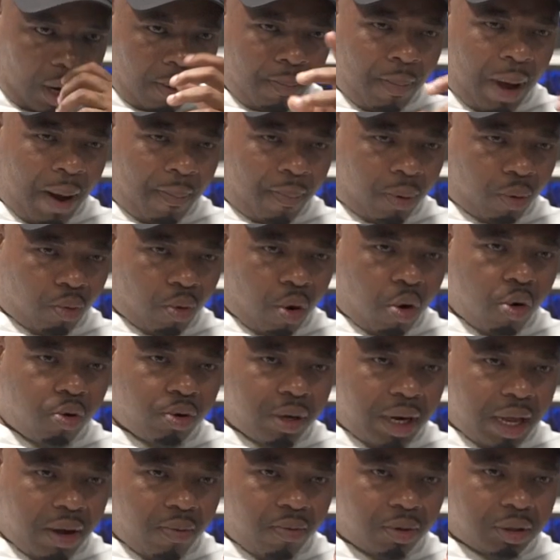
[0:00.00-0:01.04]
My parole
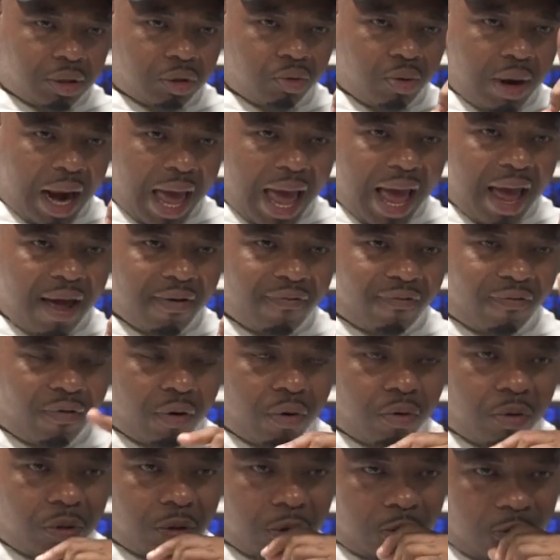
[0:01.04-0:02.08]
date was July
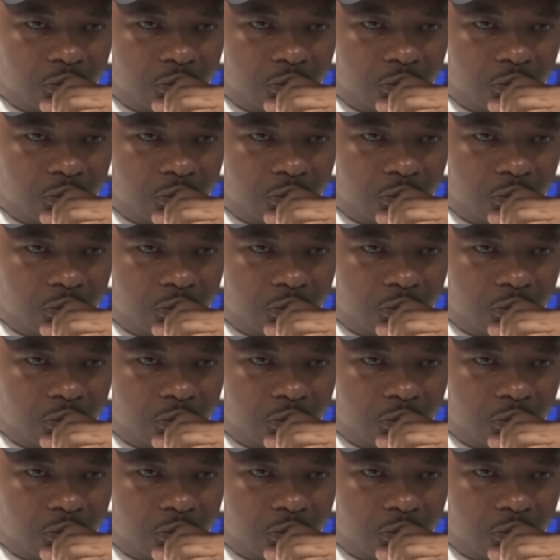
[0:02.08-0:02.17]
1st.